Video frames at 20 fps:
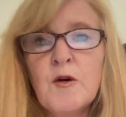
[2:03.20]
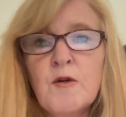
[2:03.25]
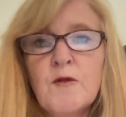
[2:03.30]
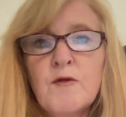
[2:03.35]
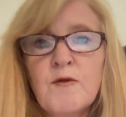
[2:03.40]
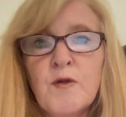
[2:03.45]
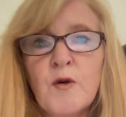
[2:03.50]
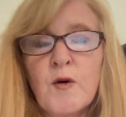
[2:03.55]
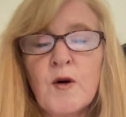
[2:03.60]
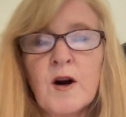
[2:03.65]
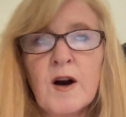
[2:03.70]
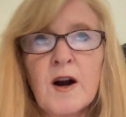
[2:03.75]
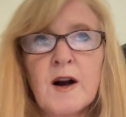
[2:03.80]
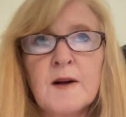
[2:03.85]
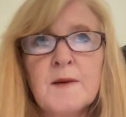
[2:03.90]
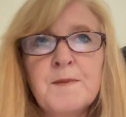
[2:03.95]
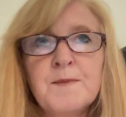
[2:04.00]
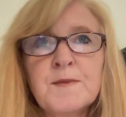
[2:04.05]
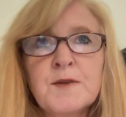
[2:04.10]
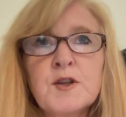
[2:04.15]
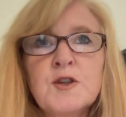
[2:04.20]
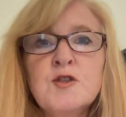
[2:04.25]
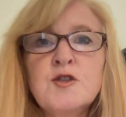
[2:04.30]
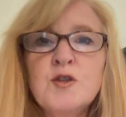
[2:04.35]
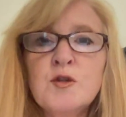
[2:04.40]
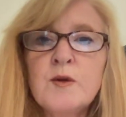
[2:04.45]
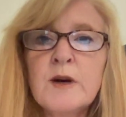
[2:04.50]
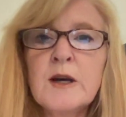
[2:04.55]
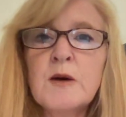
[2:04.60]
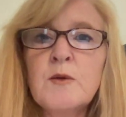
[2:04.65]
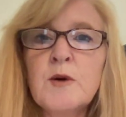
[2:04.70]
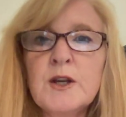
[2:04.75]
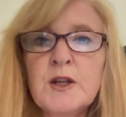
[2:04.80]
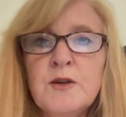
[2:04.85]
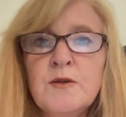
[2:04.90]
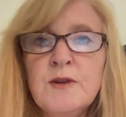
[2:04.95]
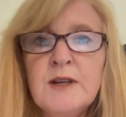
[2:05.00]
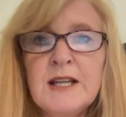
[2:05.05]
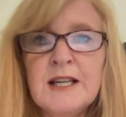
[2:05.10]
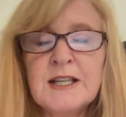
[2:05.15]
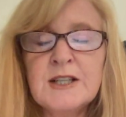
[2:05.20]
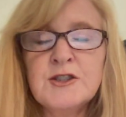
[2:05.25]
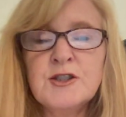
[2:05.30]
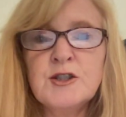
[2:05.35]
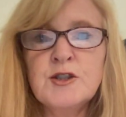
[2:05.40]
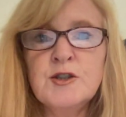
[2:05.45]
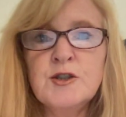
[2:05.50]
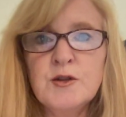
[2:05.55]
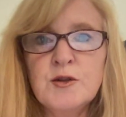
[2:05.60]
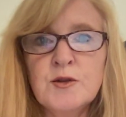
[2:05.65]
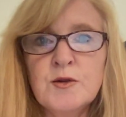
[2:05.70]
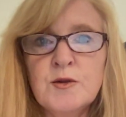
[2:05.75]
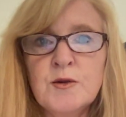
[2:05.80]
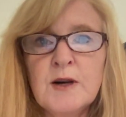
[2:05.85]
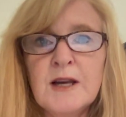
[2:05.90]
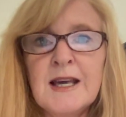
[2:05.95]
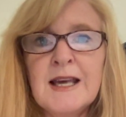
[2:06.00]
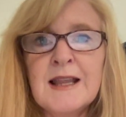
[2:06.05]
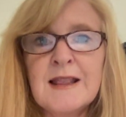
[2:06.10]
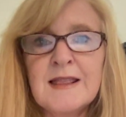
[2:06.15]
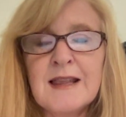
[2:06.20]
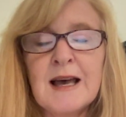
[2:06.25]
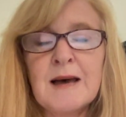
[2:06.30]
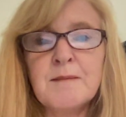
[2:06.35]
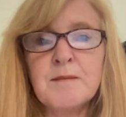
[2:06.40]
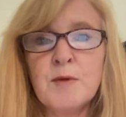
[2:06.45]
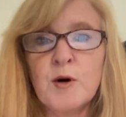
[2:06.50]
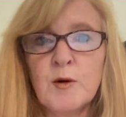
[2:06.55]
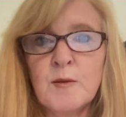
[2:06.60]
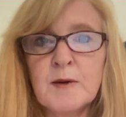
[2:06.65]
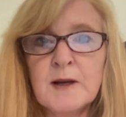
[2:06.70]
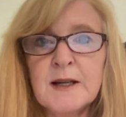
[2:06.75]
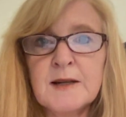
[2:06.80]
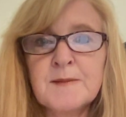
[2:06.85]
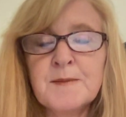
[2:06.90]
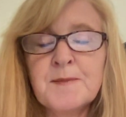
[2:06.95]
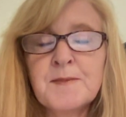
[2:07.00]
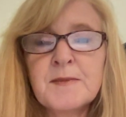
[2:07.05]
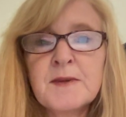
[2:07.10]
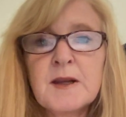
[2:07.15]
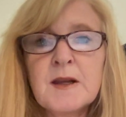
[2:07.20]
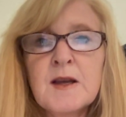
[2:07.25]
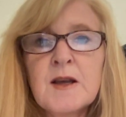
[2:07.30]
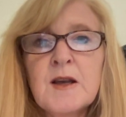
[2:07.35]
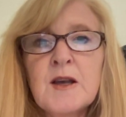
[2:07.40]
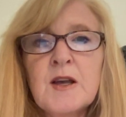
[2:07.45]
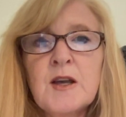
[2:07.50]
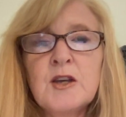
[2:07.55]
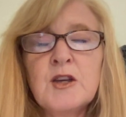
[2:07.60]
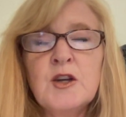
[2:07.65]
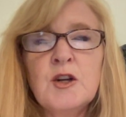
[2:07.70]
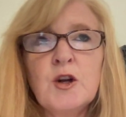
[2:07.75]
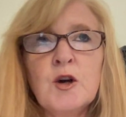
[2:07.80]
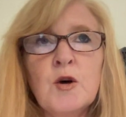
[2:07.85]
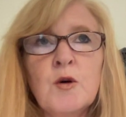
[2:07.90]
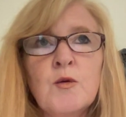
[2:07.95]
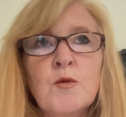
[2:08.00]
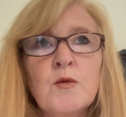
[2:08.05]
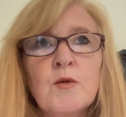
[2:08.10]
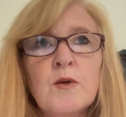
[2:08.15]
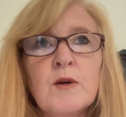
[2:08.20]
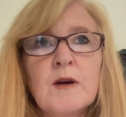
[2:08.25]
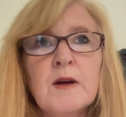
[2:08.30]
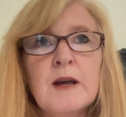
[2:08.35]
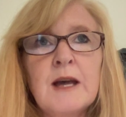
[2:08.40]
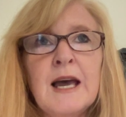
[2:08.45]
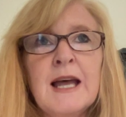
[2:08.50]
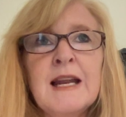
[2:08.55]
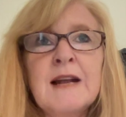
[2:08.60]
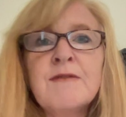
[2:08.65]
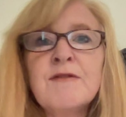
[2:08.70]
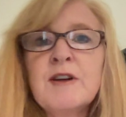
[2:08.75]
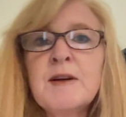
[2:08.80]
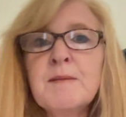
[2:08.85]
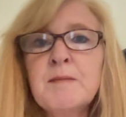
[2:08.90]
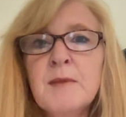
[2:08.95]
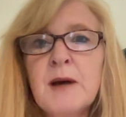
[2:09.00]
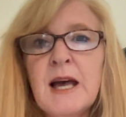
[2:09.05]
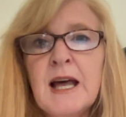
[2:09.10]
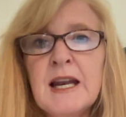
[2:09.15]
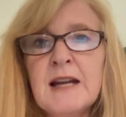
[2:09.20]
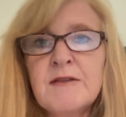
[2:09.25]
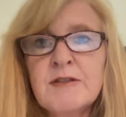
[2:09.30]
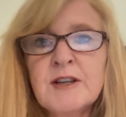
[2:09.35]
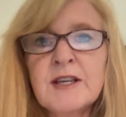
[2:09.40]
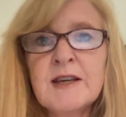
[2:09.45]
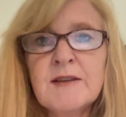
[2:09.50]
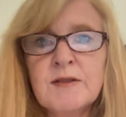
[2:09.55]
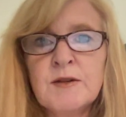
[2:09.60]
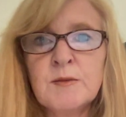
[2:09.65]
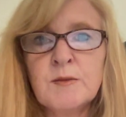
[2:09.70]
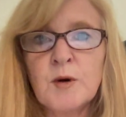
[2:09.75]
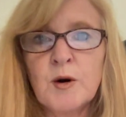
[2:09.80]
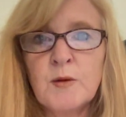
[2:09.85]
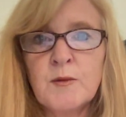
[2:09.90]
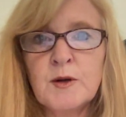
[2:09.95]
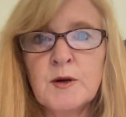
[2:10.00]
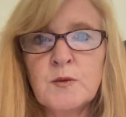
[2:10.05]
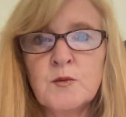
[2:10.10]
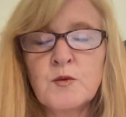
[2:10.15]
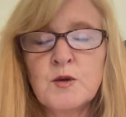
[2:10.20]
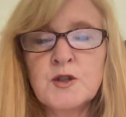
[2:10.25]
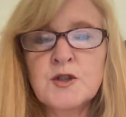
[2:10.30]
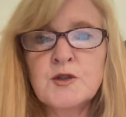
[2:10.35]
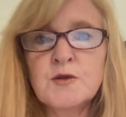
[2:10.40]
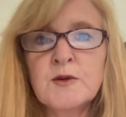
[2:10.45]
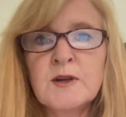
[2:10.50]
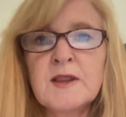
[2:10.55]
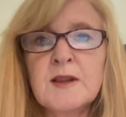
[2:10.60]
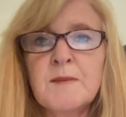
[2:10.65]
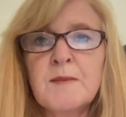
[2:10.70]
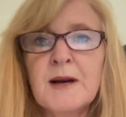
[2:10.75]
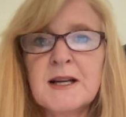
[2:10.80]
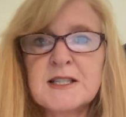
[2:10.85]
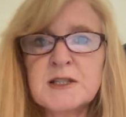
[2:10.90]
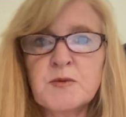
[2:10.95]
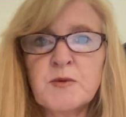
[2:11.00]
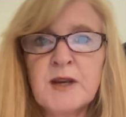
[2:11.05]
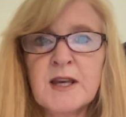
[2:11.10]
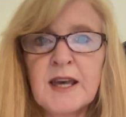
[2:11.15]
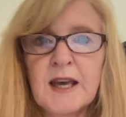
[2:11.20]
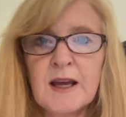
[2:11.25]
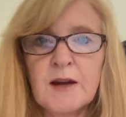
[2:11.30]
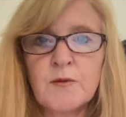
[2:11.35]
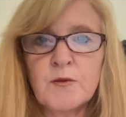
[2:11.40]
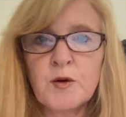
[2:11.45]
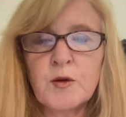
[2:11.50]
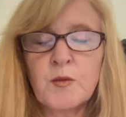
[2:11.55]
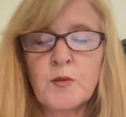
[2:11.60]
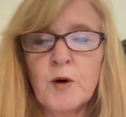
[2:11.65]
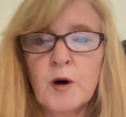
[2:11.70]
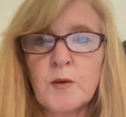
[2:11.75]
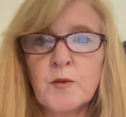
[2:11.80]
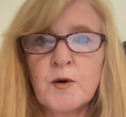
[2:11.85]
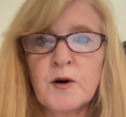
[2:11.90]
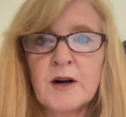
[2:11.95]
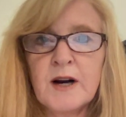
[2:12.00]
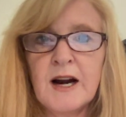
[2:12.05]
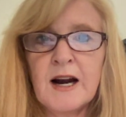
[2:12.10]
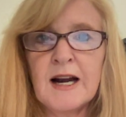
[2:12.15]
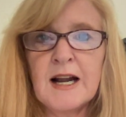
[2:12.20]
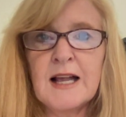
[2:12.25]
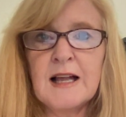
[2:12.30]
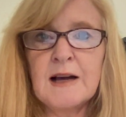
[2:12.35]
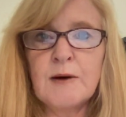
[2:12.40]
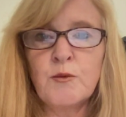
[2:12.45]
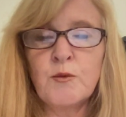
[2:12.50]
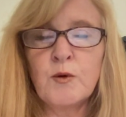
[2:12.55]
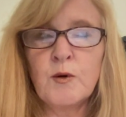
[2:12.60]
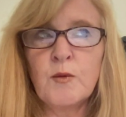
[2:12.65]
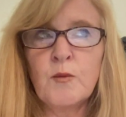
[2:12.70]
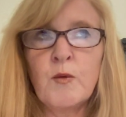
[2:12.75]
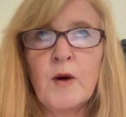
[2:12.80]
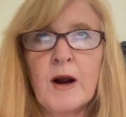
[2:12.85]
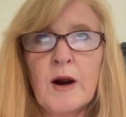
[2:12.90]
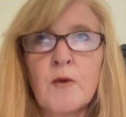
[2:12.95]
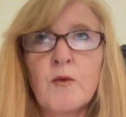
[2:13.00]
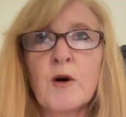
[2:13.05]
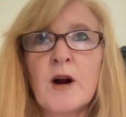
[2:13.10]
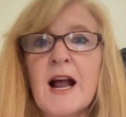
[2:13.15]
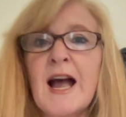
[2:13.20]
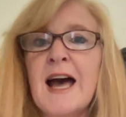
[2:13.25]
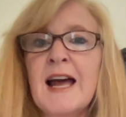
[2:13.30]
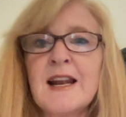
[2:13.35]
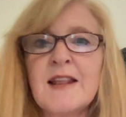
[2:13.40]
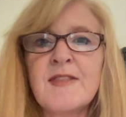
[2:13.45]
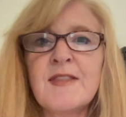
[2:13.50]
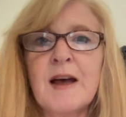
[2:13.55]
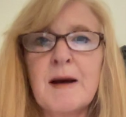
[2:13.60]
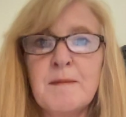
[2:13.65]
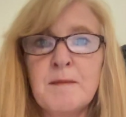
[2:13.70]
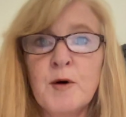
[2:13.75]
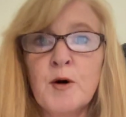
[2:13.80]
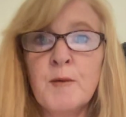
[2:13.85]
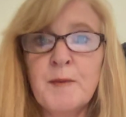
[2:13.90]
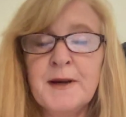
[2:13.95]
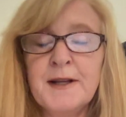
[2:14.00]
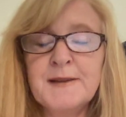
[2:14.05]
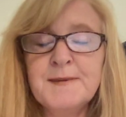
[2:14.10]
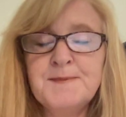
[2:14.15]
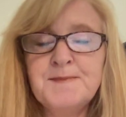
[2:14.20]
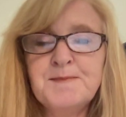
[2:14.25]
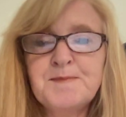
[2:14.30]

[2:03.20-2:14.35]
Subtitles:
for doing what you needed to do in that moment. You know, at every given moment, we're doing the best we can with what we're at, where we're at that moment.